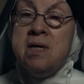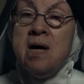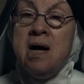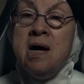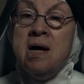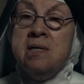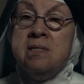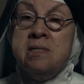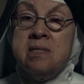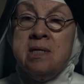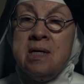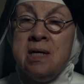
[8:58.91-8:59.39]

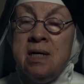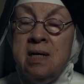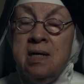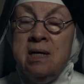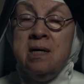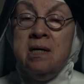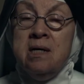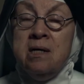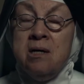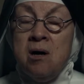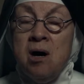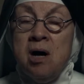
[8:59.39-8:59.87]
to Isaac,
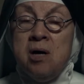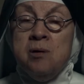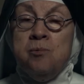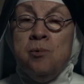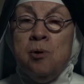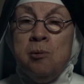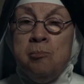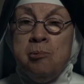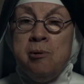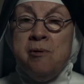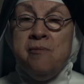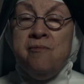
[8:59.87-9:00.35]
God
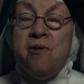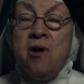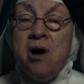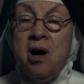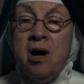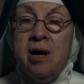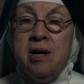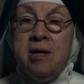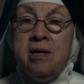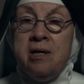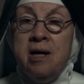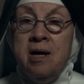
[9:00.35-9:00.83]
will
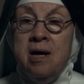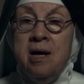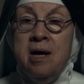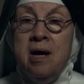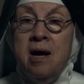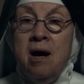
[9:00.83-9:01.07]
provide.